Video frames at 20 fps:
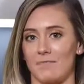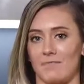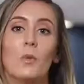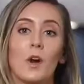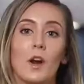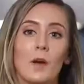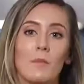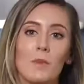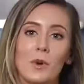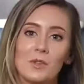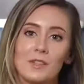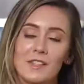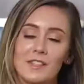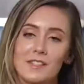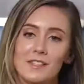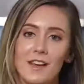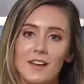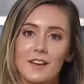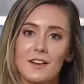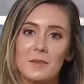What I'm most
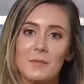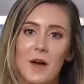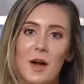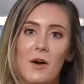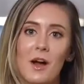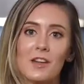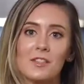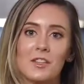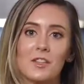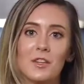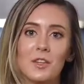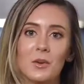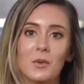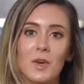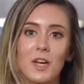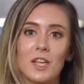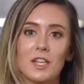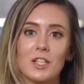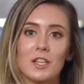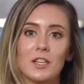excited about as a
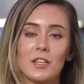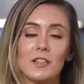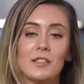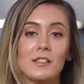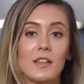new agent